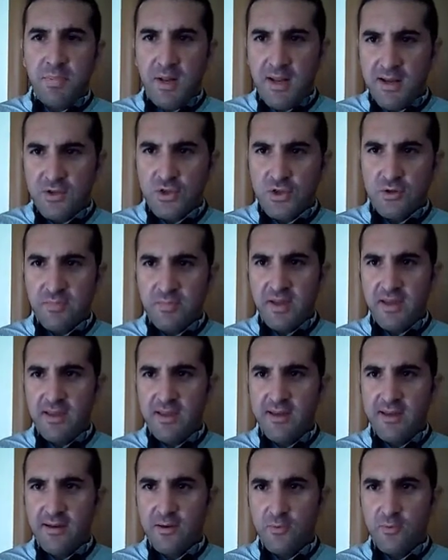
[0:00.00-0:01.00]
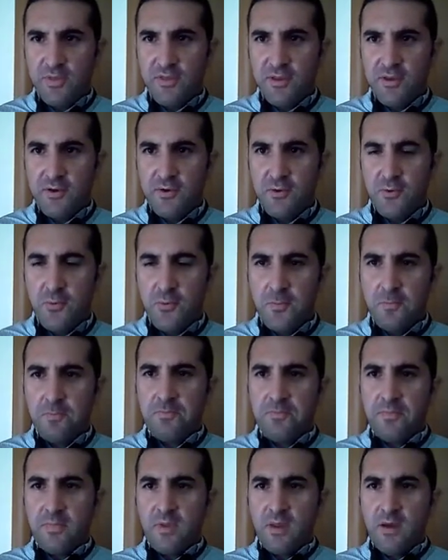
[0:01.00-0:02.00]
pleasure being here with you
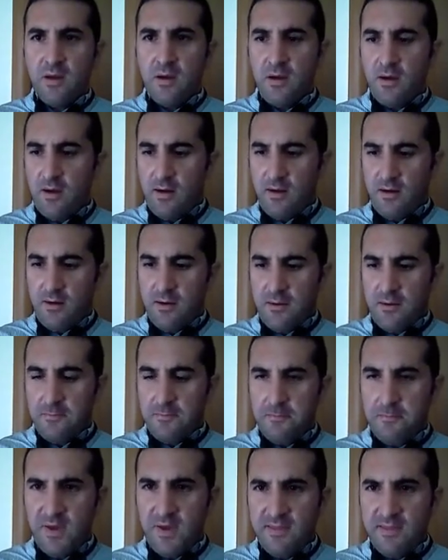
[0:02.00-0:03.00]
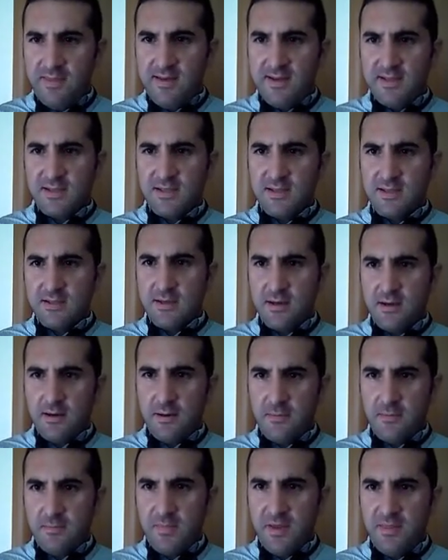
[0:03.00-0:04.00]
in this
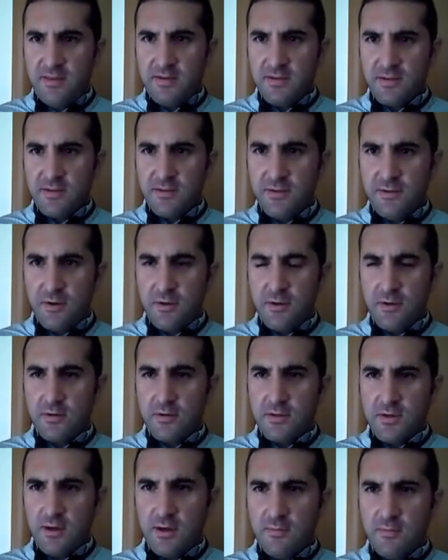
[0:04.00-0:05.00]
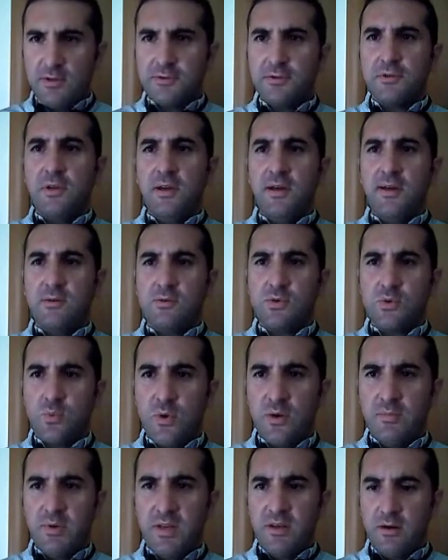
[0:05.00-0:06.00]
third Hamilton House
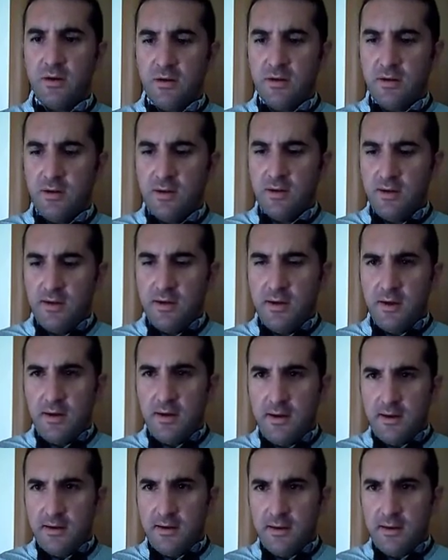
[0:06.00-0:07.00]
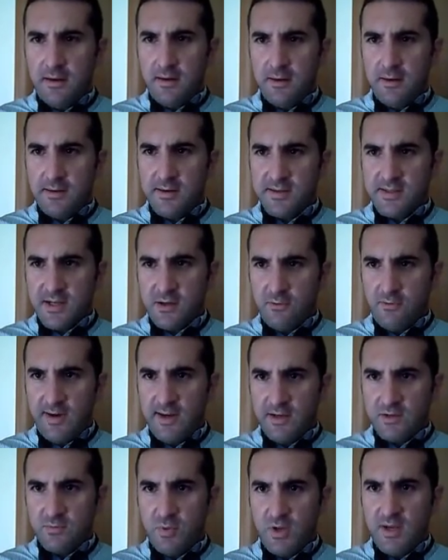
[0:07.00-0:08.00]
webinar. It's a
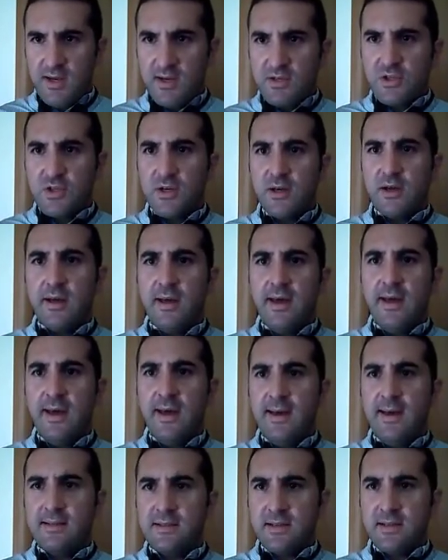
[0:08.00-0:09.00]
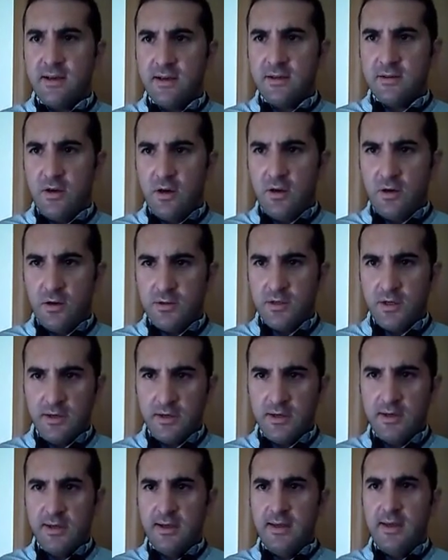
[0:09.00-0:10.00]
great pleasure and an
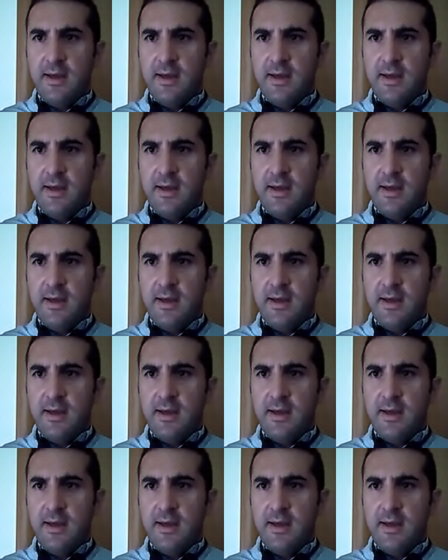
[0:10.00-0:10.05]
honor.